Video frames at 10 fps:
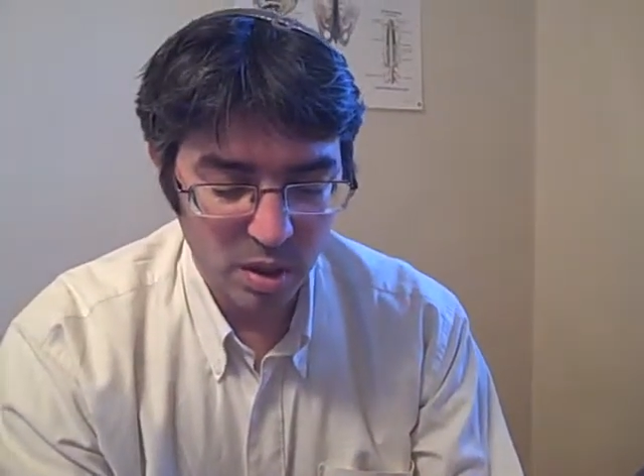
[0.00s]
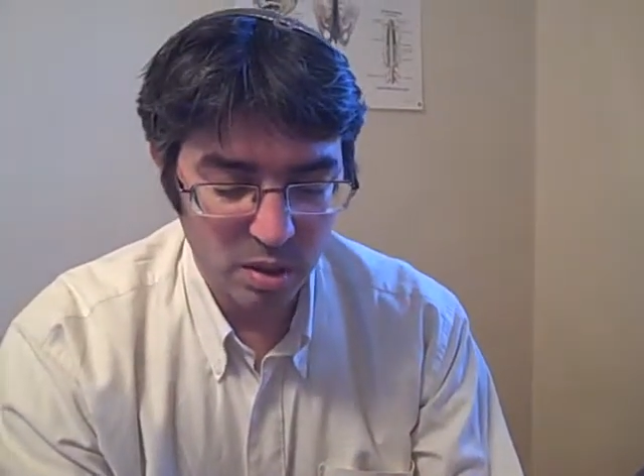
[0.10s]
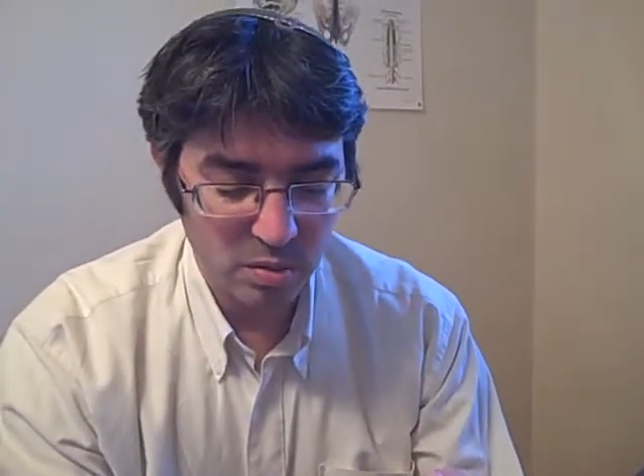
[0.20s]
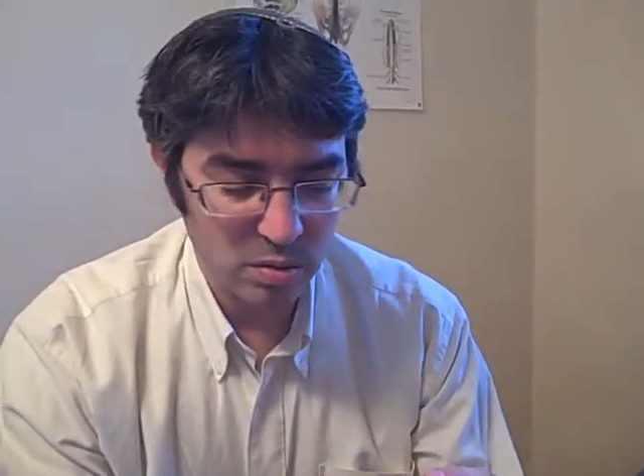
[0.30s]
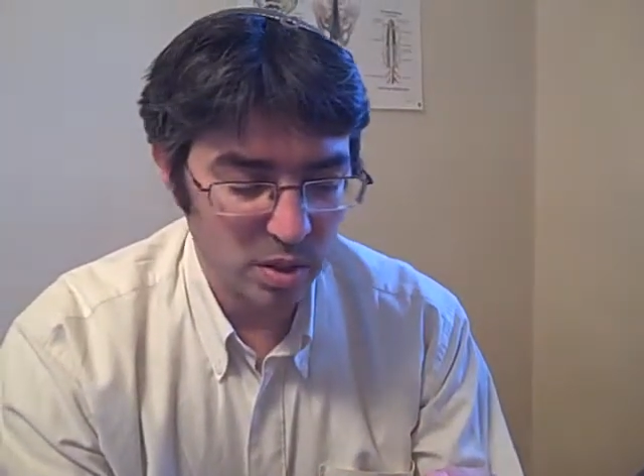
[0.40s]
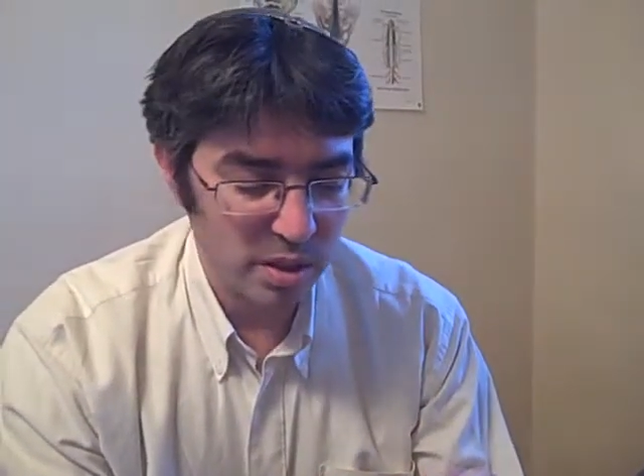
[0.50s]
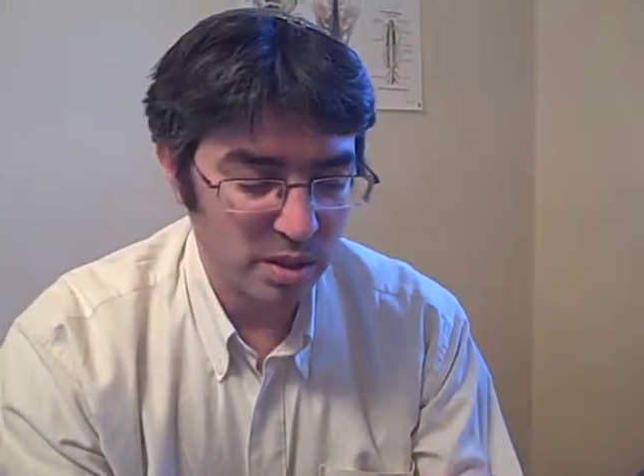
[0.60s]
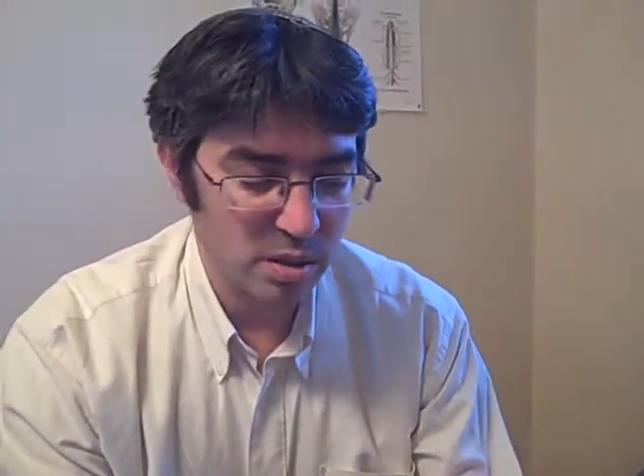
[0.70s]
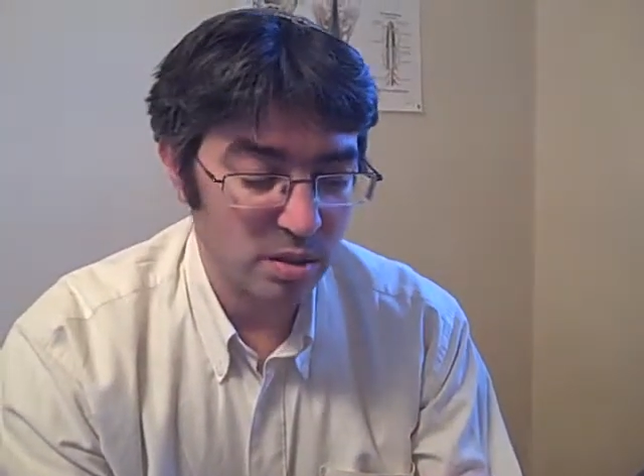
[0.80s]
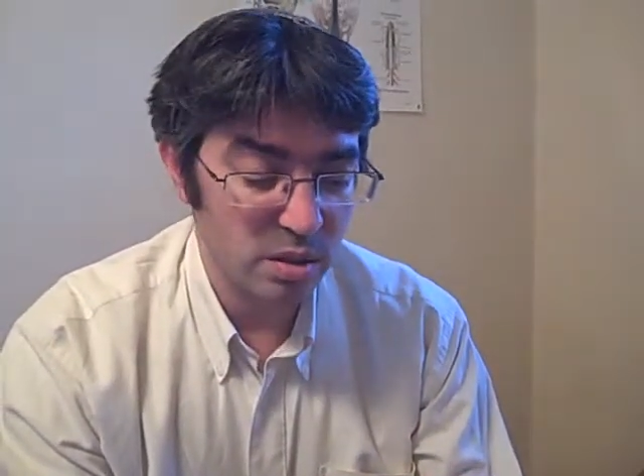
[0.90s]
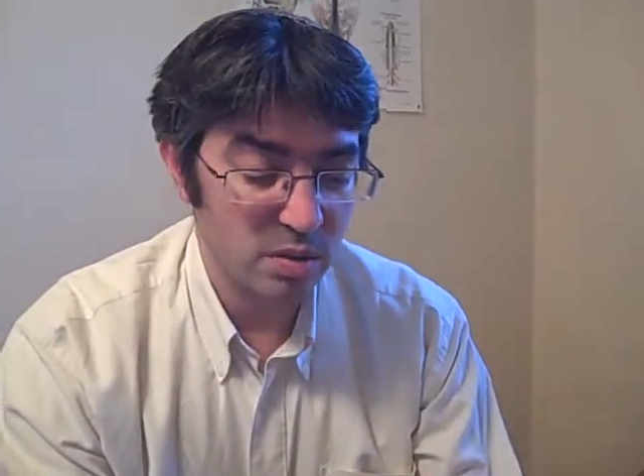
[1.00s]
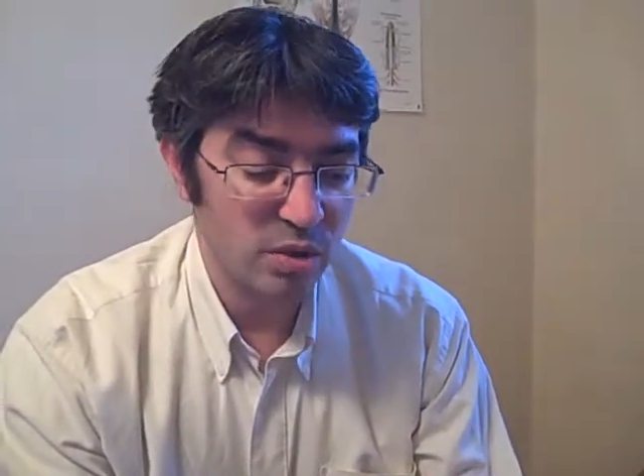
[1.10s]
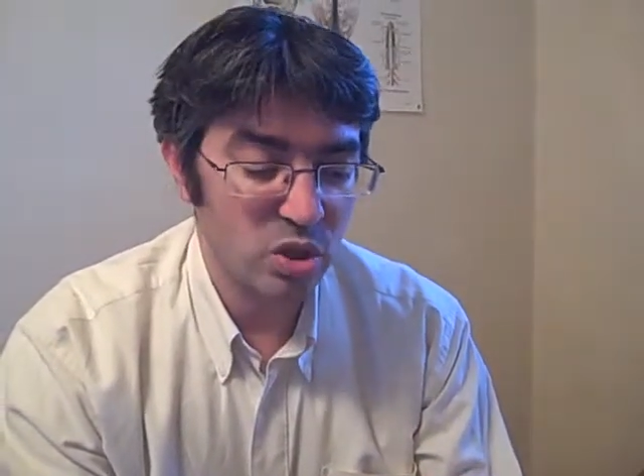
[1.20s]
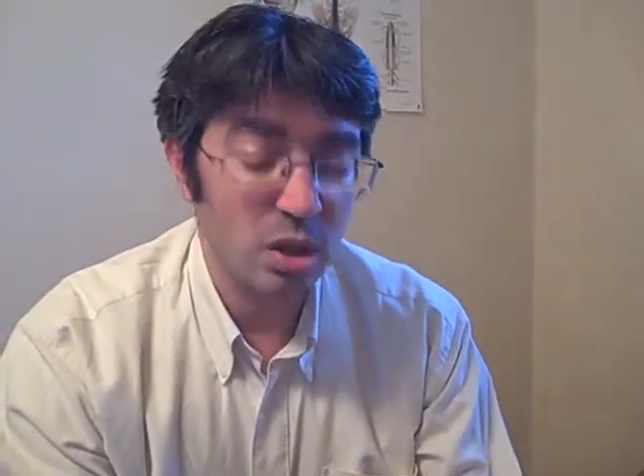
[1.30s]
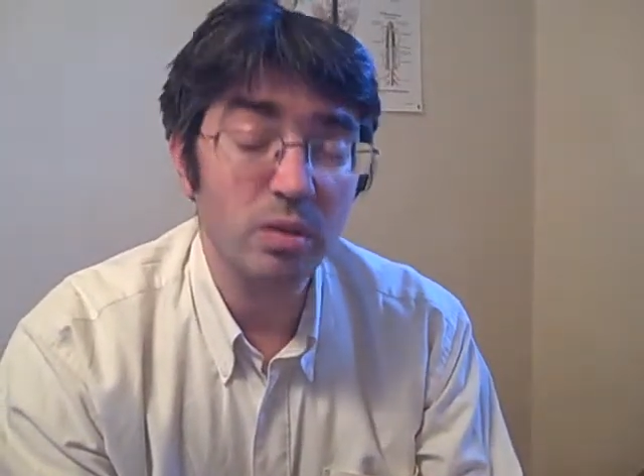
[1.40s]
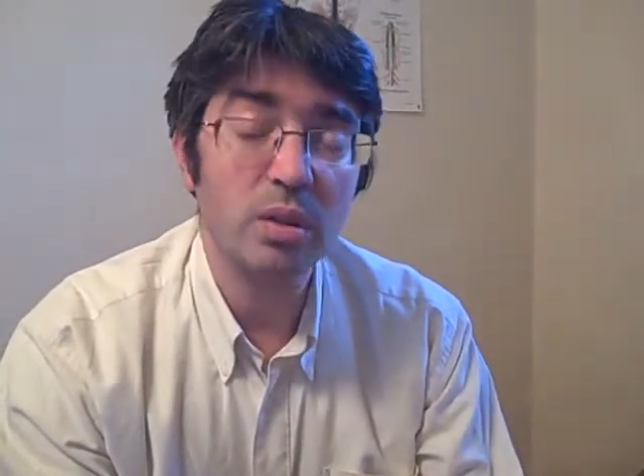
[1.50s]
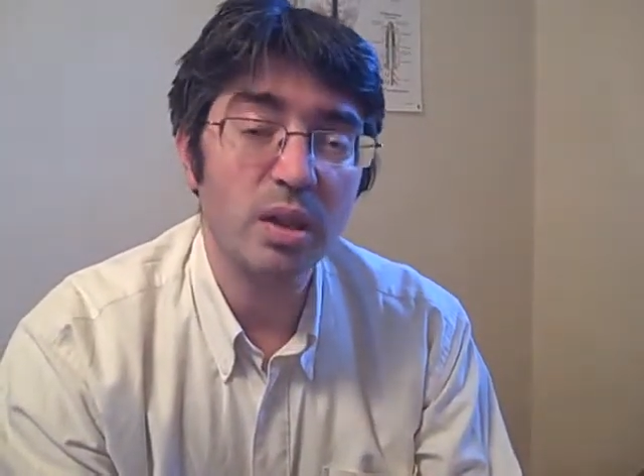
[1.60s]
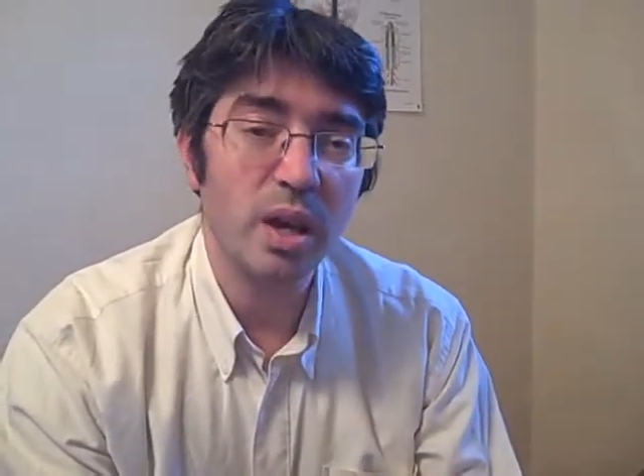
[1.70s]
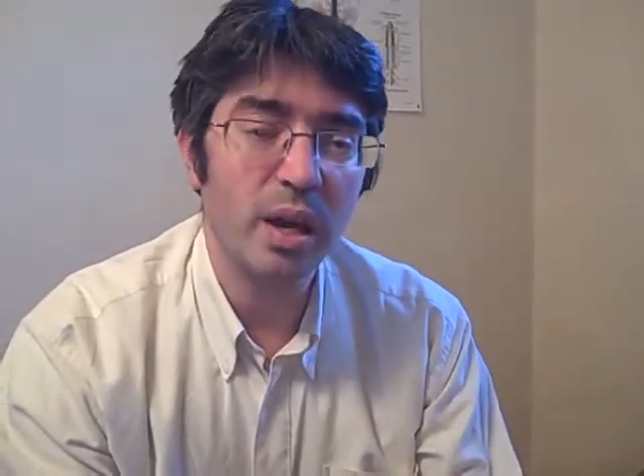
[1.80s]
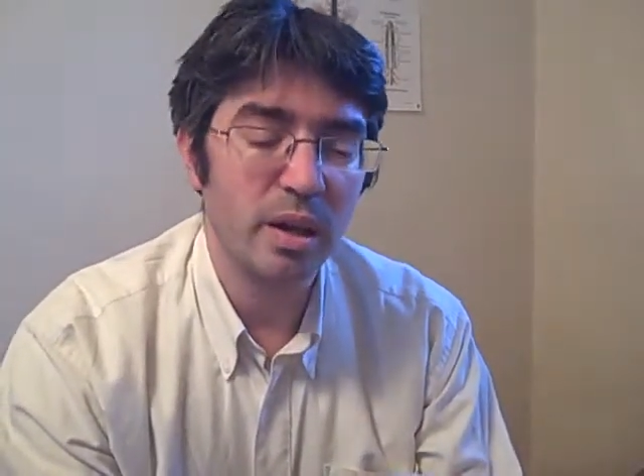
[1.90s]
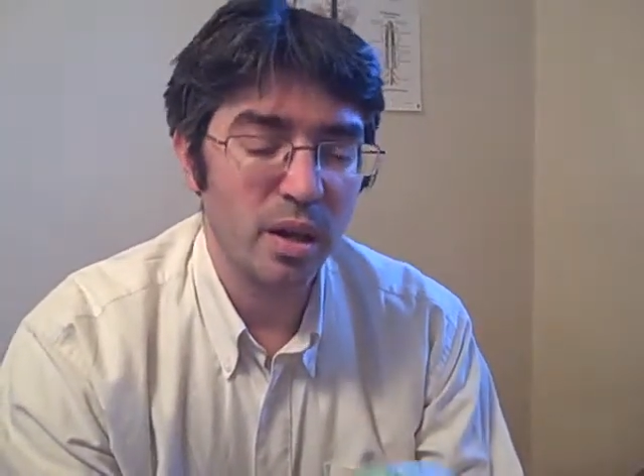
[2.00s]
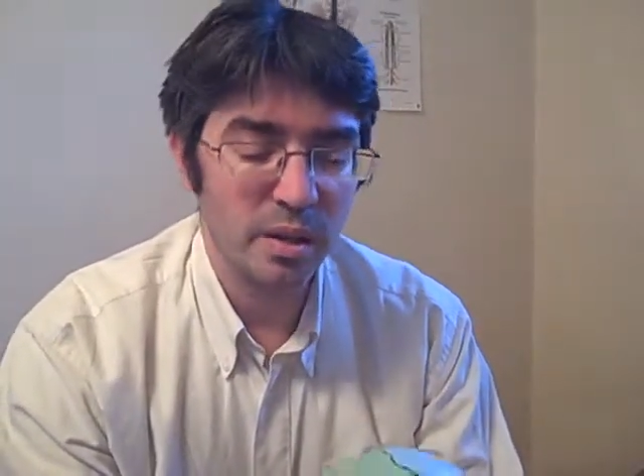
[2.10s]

and organizations that have shown that